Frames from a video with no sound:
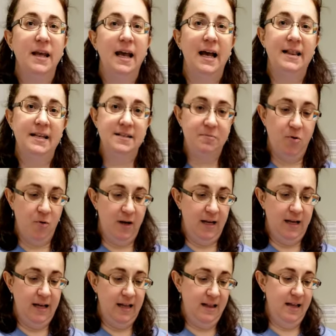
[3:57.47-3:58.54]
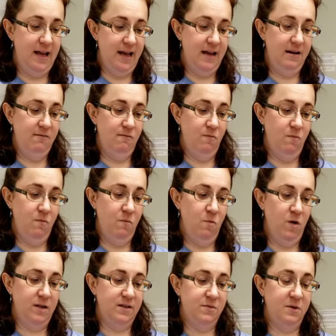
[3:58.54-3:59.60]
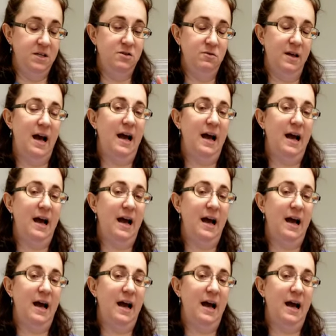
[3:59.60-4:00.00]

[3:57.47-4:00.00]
at this point. And then once we do